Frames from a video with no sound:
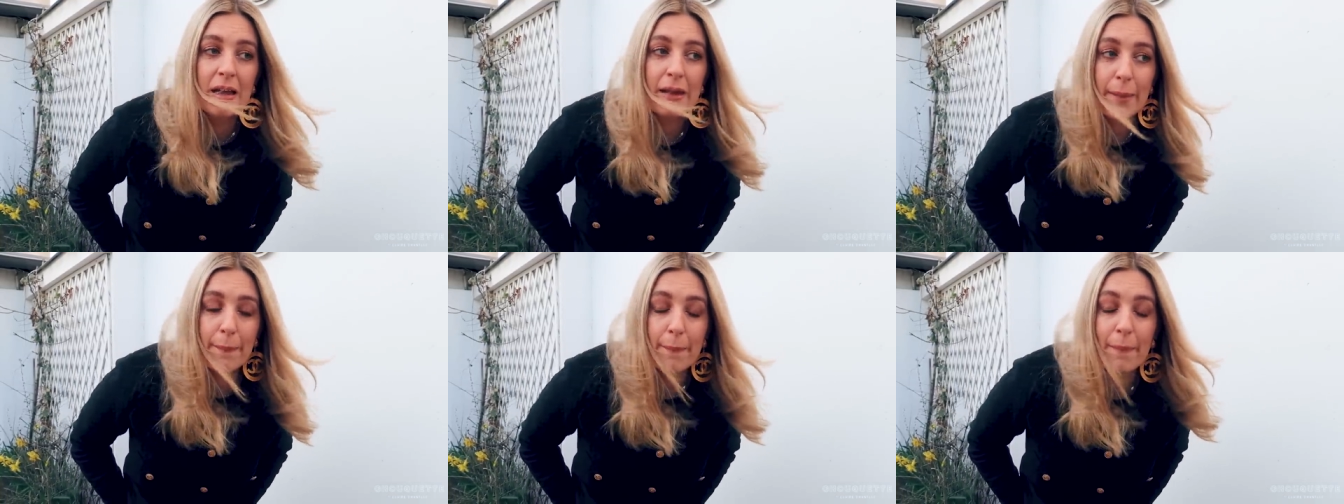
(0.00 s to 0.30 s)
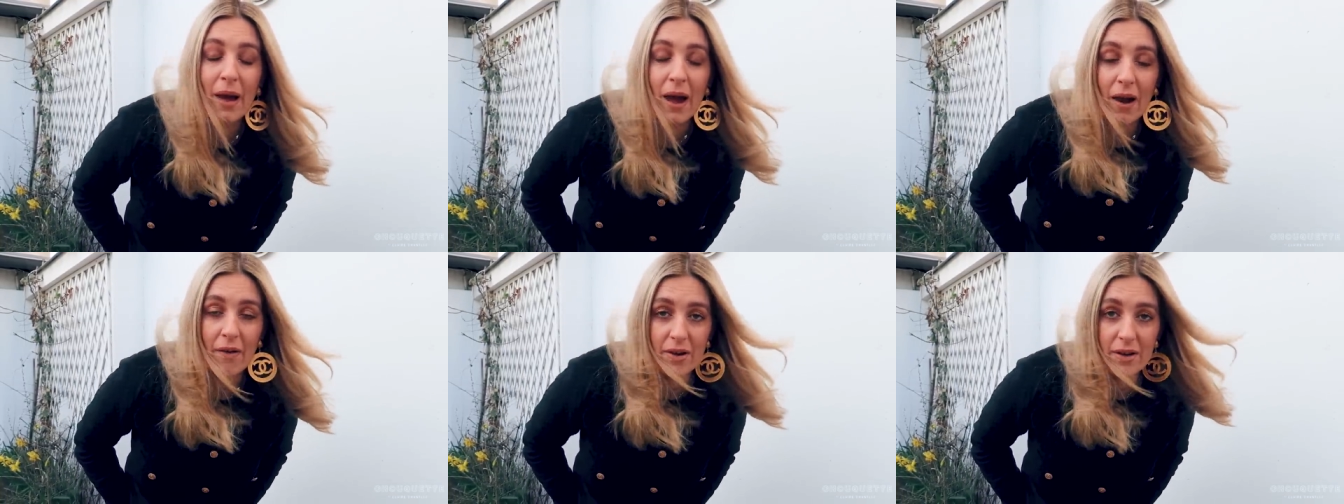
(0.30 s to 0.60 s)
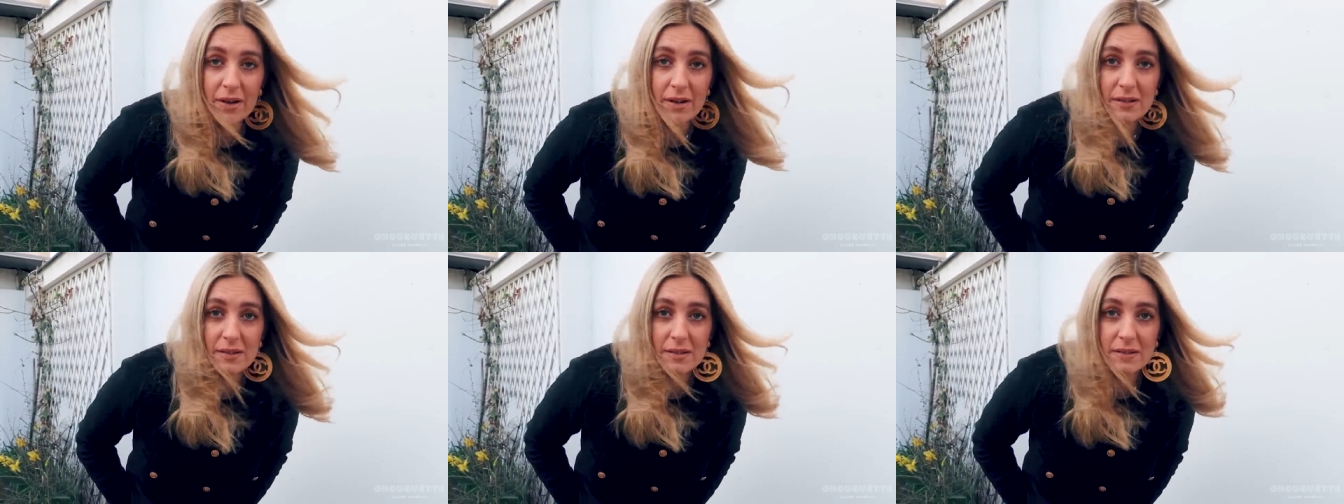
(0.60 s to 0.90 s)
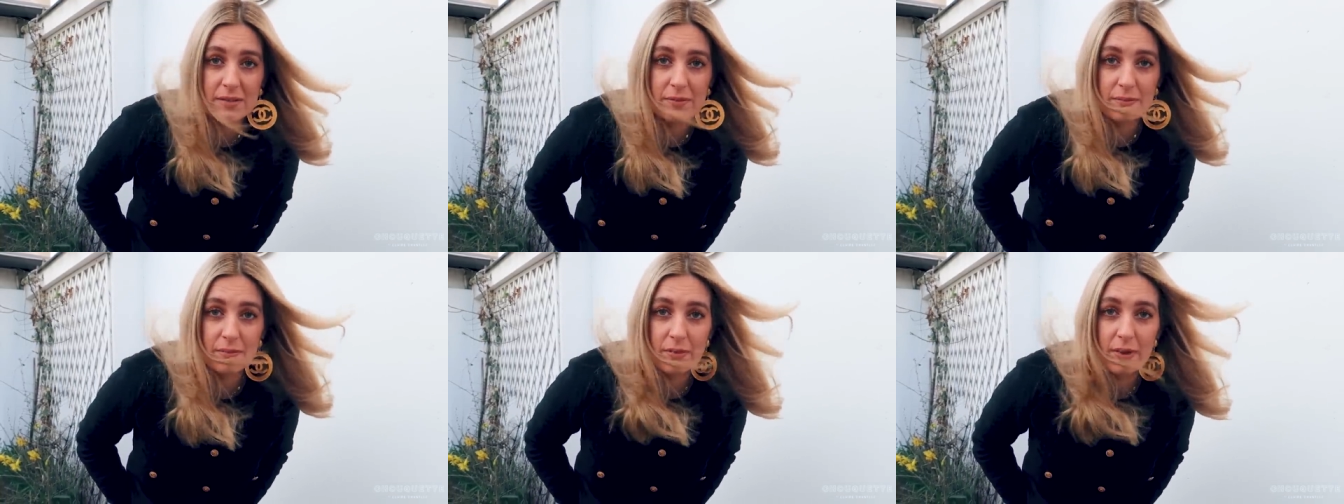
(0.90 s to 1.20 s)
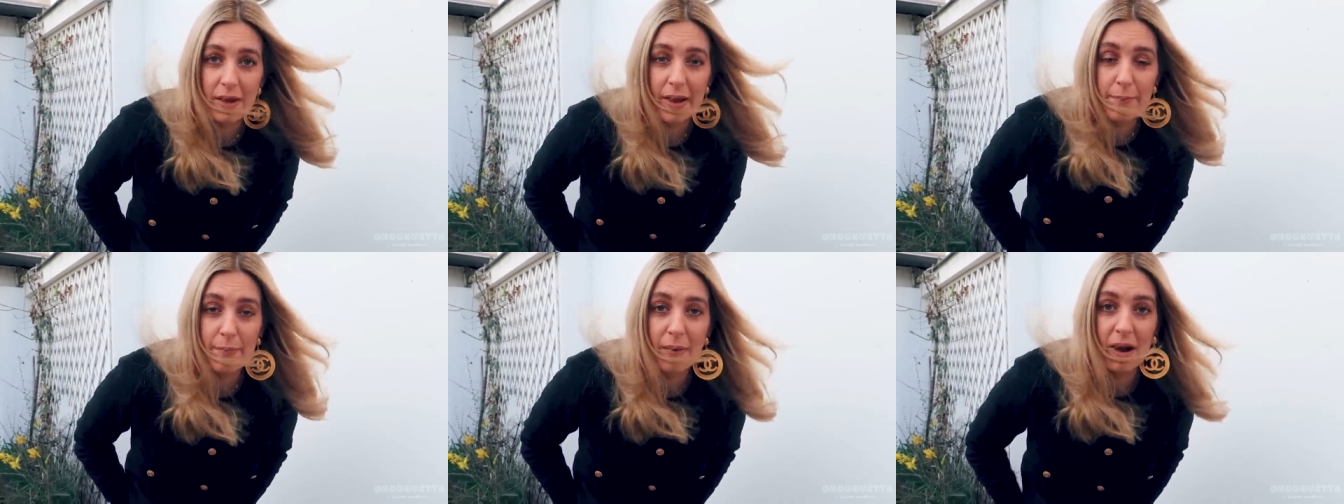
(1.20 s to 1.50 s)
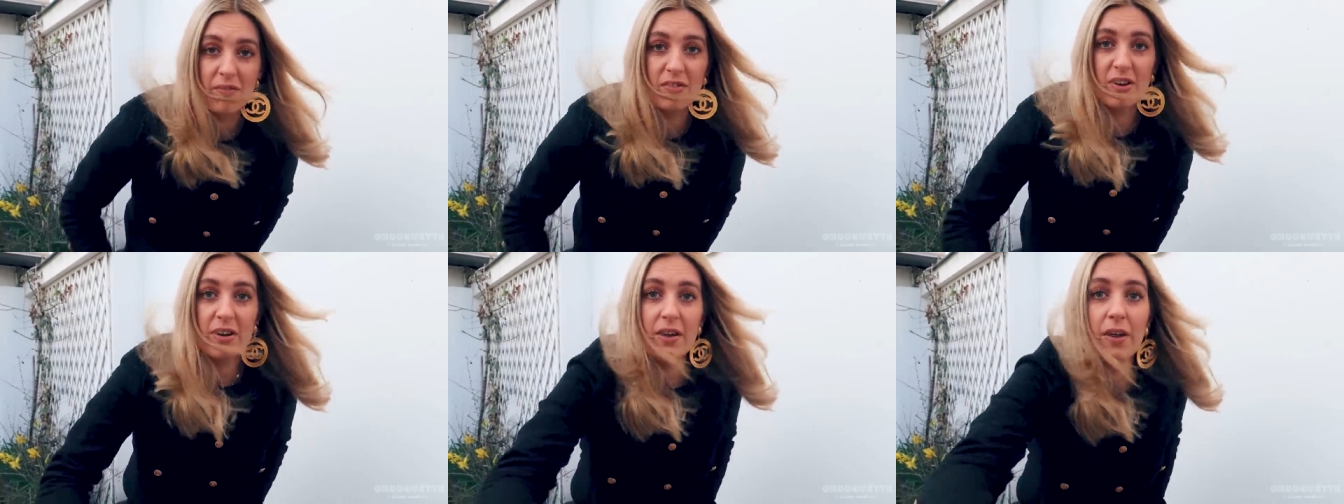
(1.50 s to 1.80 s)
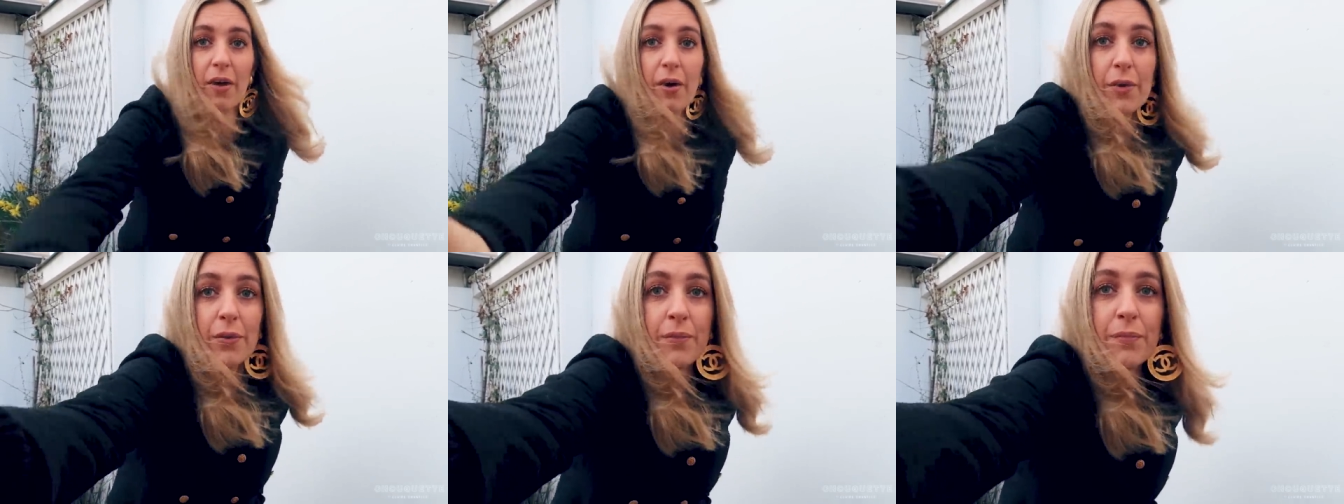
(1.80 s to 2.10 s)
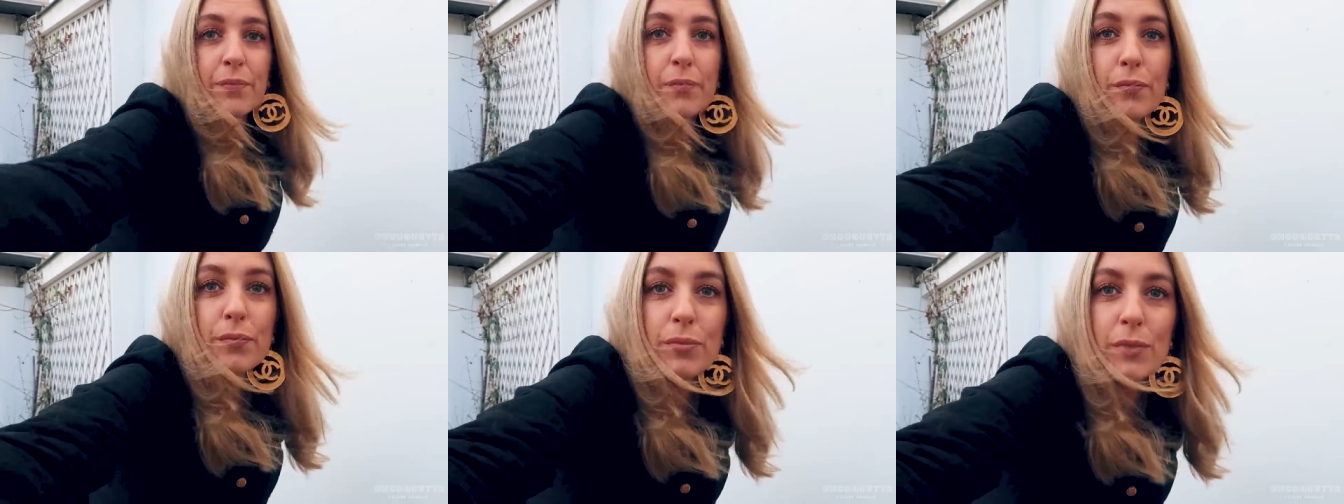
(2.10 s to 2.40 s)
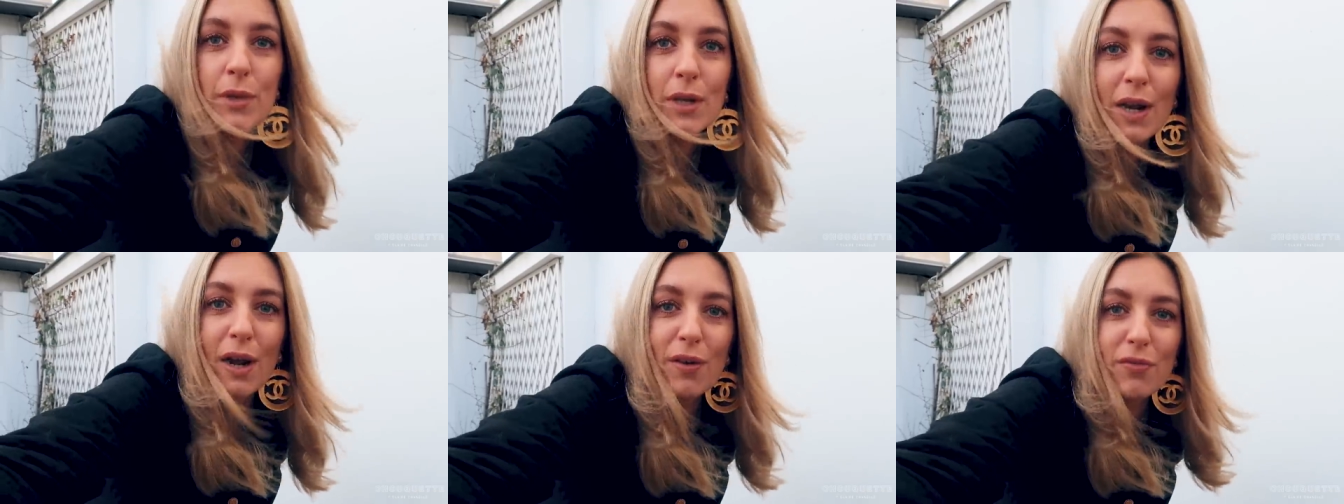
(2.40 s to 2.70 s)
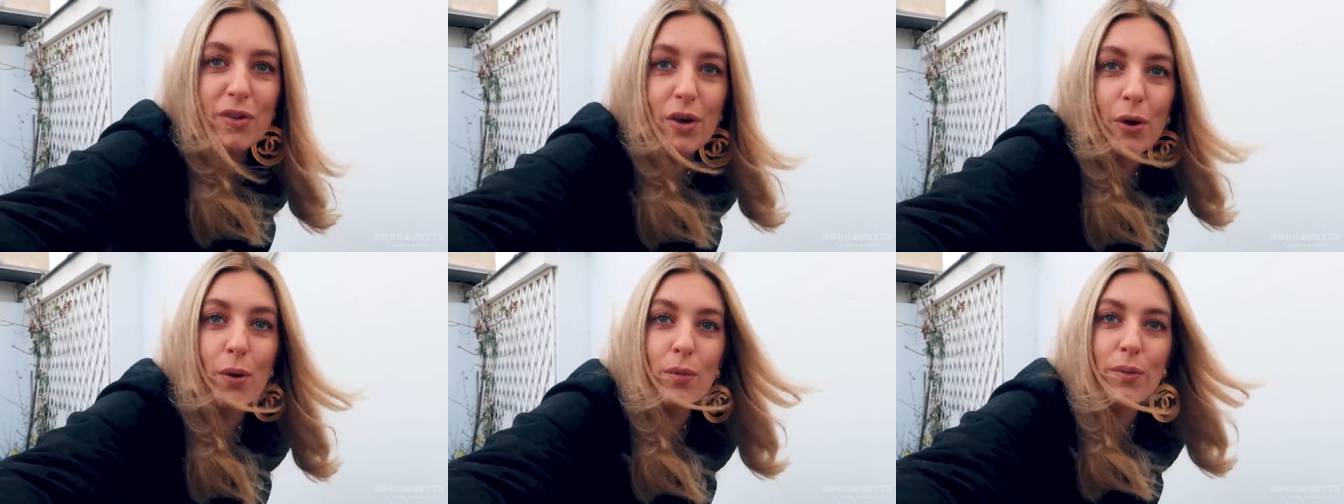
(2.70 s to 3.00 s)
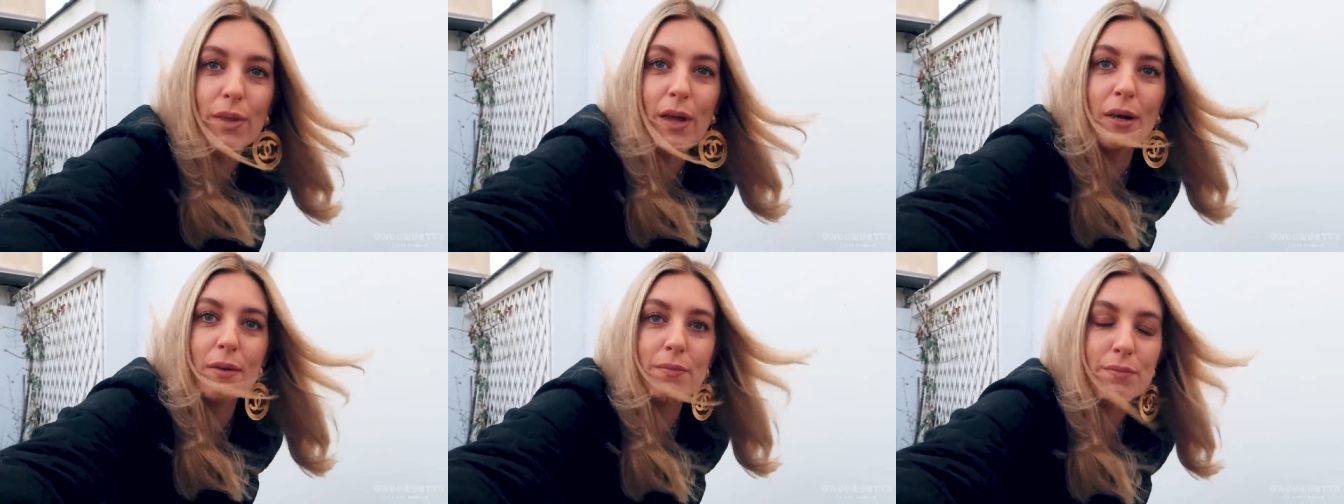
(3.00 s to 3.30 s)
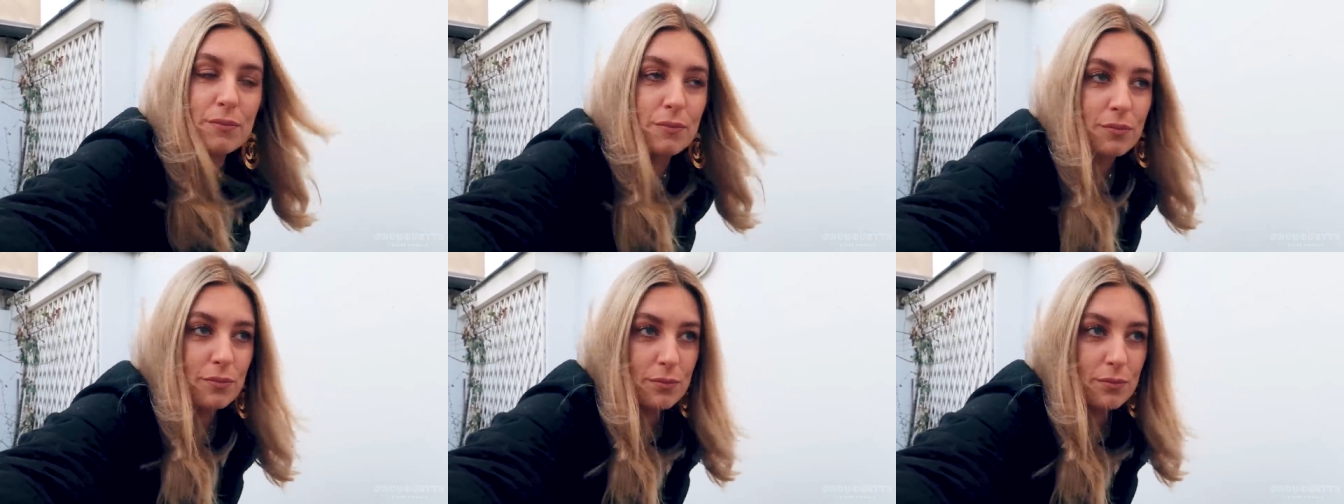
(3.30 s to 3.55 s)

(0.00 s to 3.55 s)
in Paris in my video, I have to hold that.